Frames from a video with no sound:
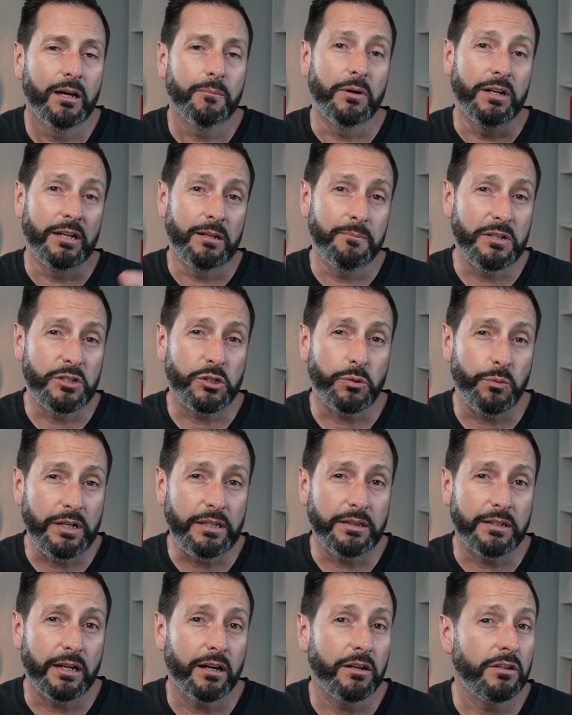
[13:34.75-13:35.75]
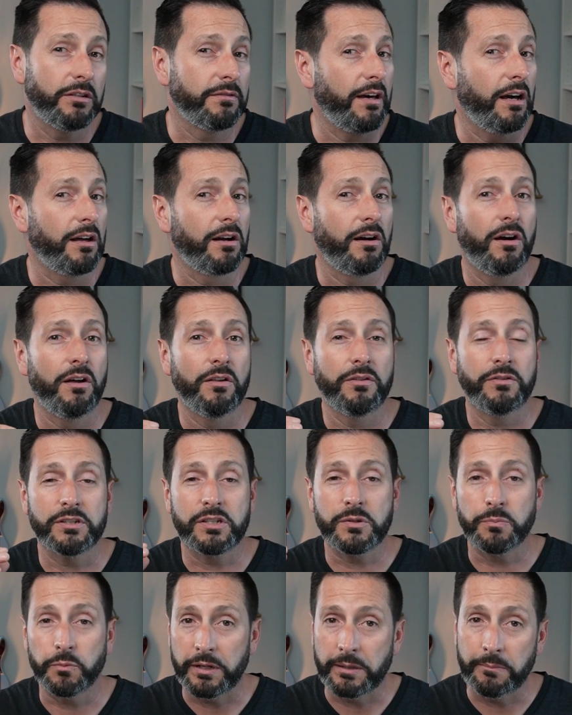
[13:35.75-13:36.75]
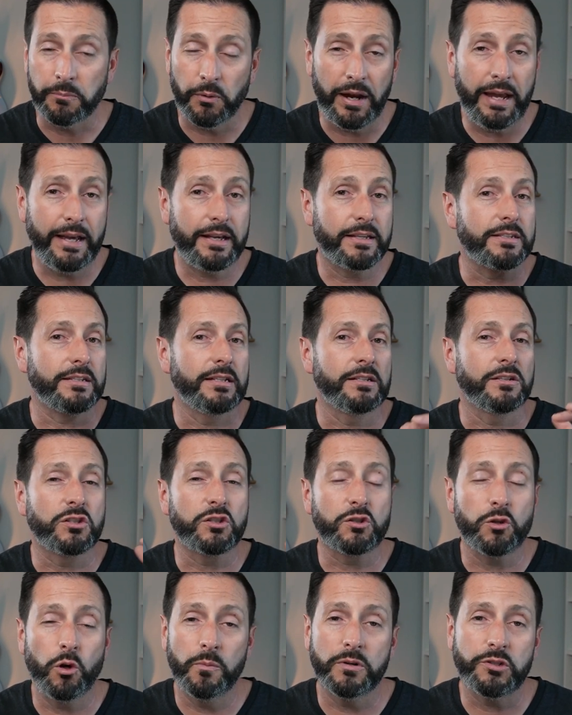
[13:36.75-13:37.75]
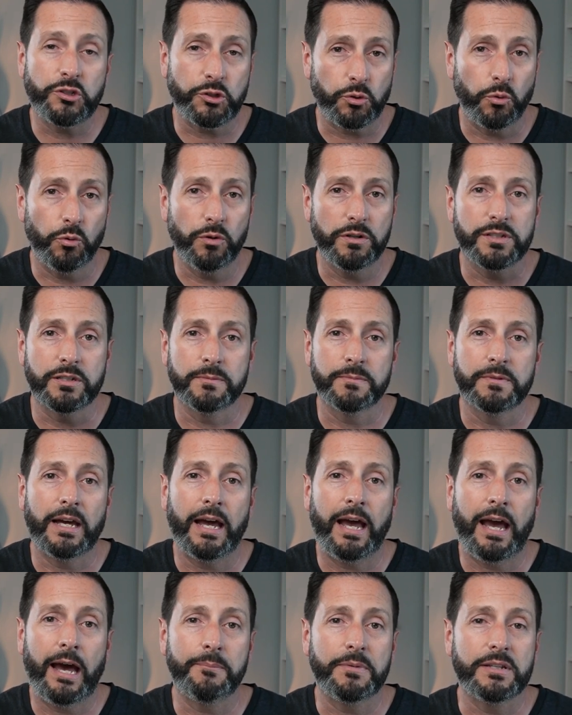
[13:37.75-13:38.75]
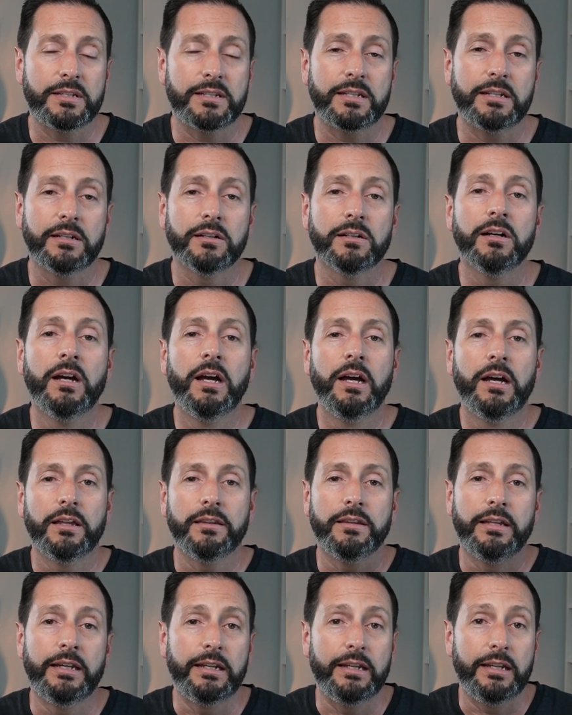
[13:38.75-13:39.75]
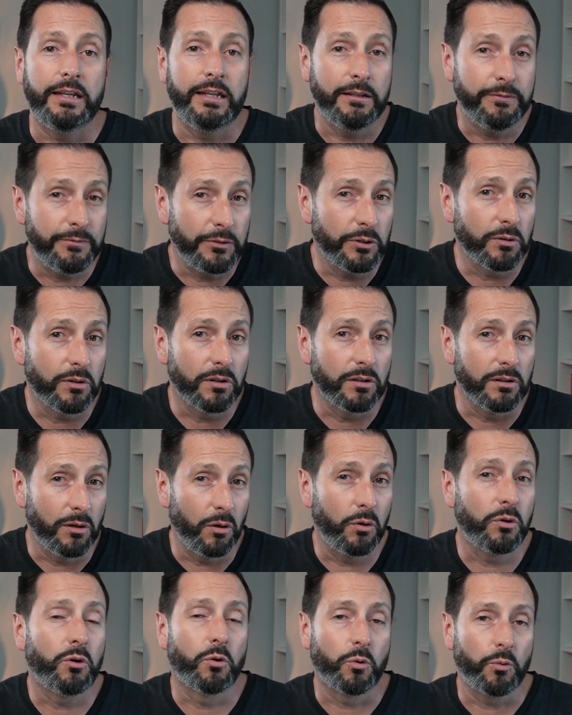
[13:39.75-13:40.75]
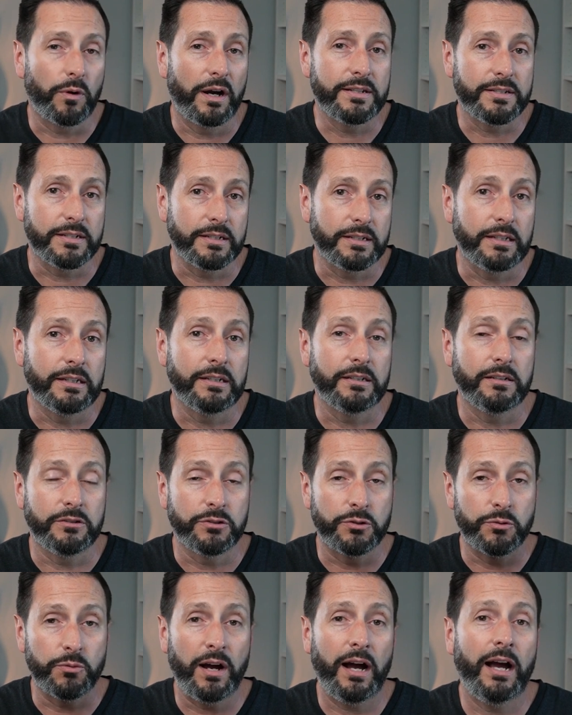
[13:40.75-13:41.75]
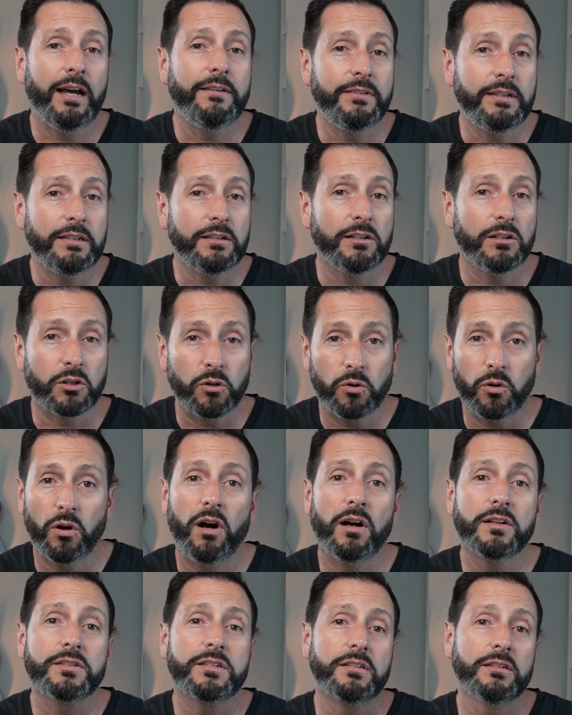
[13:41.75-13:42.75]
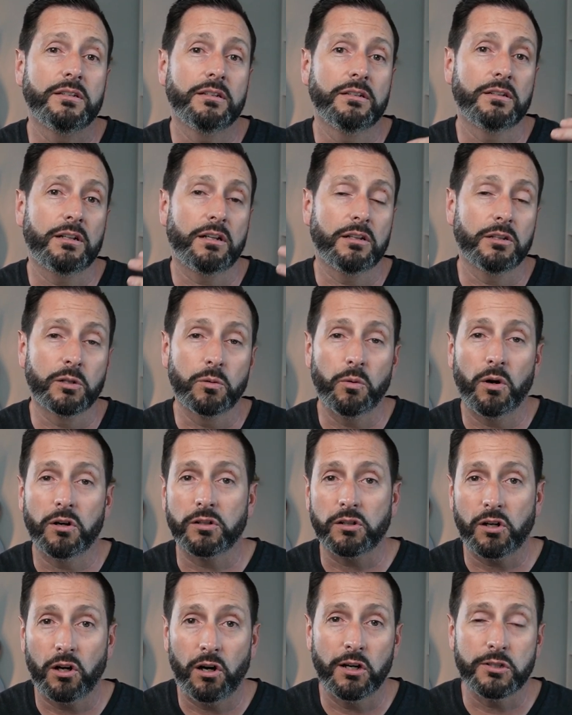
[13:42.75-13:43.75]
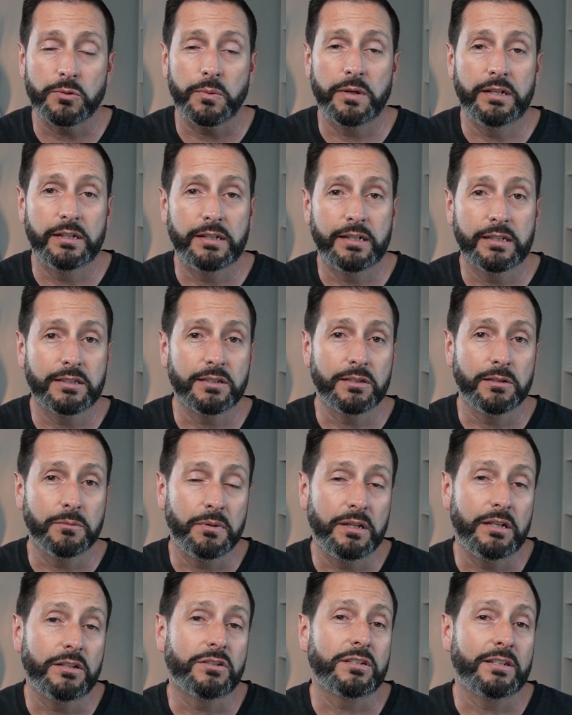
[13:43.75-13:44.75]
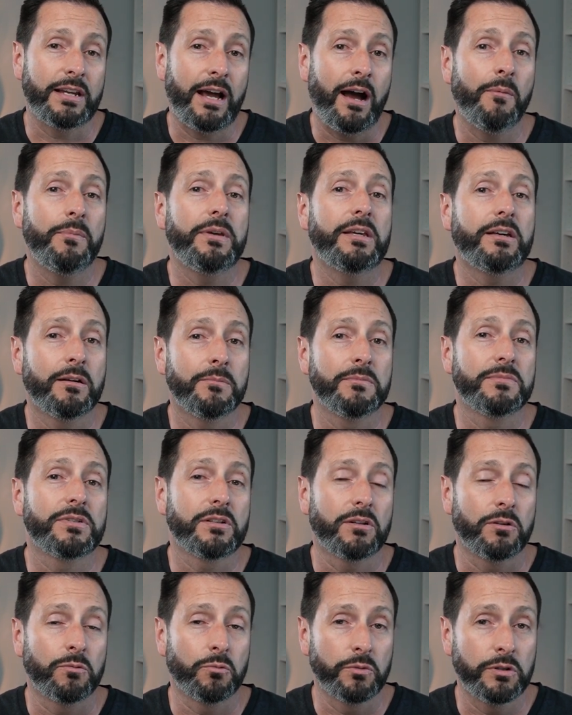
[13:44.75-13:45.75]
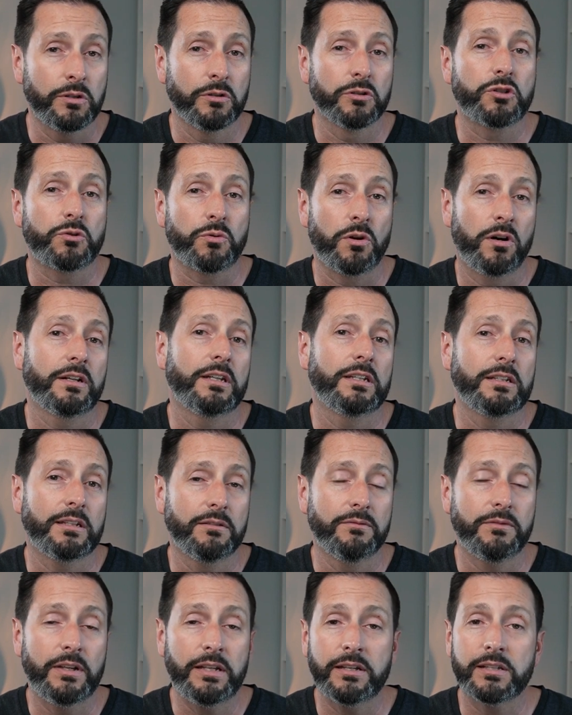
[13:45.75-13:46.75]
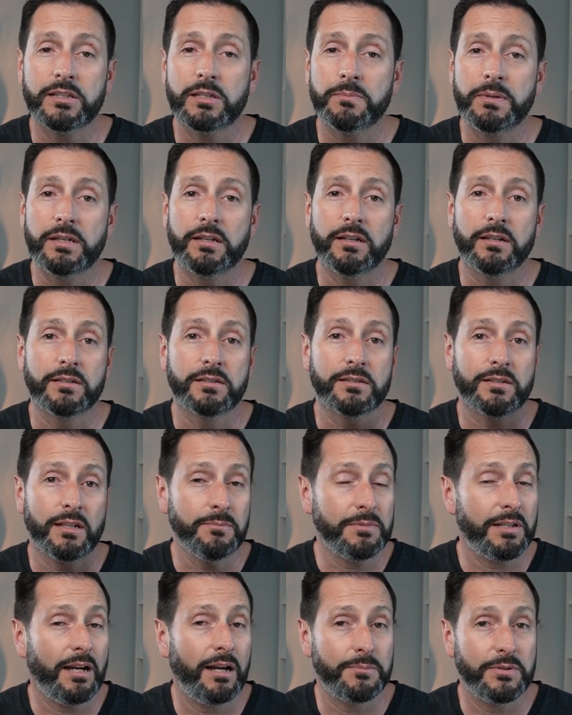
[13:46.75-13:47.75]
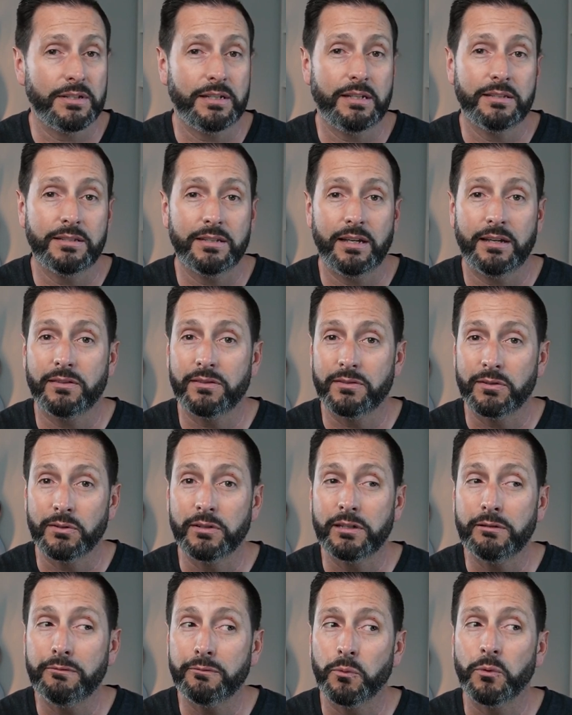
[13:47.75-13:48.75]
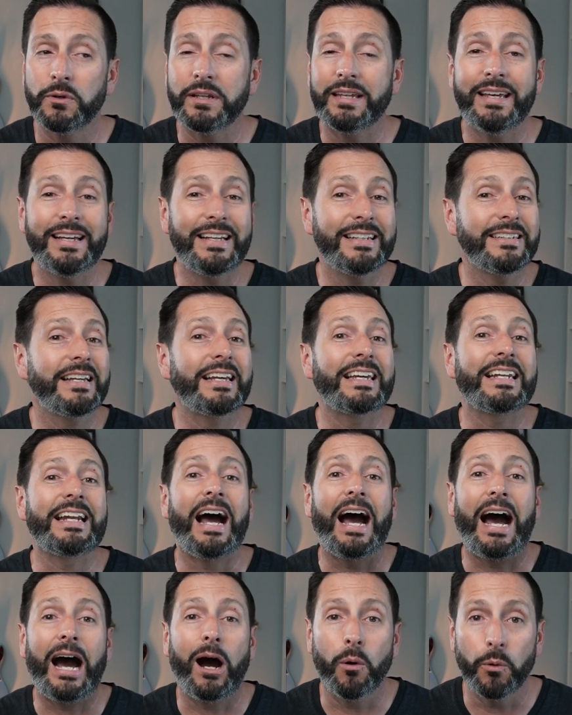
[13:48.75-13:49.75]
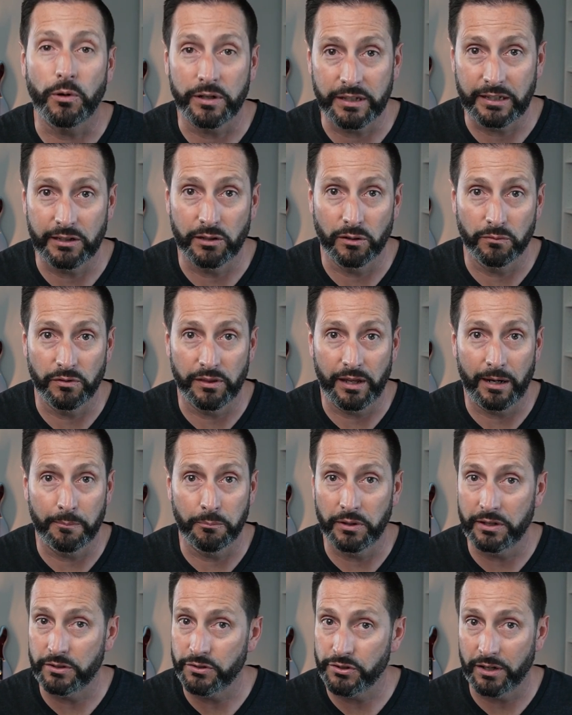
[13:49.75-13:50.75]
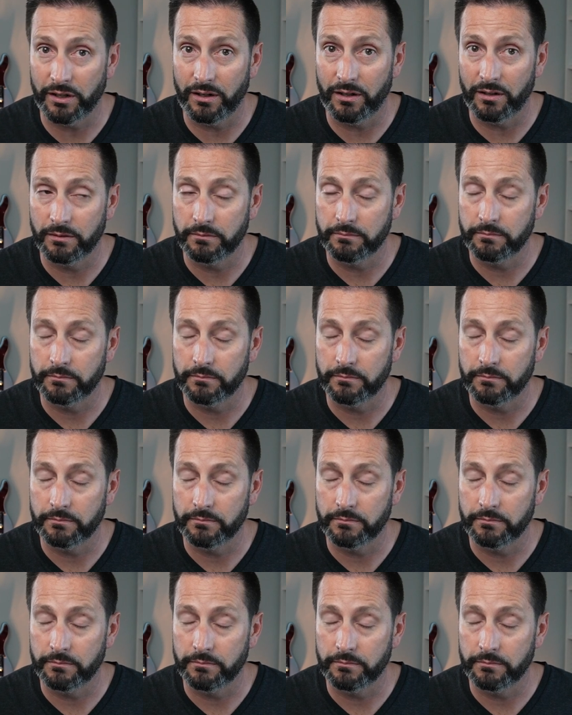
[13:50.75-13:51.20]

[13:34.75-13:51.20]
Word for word: But in between there, you've got all of the spring breaks and so much tourism that happens here that if you're a local resident, driving across the Clearwater Causeway to get to the beach now becomes a real strong inconvenience, because sometimes it can take thirty, forty, it can take an hour to get over that bridge, y'all.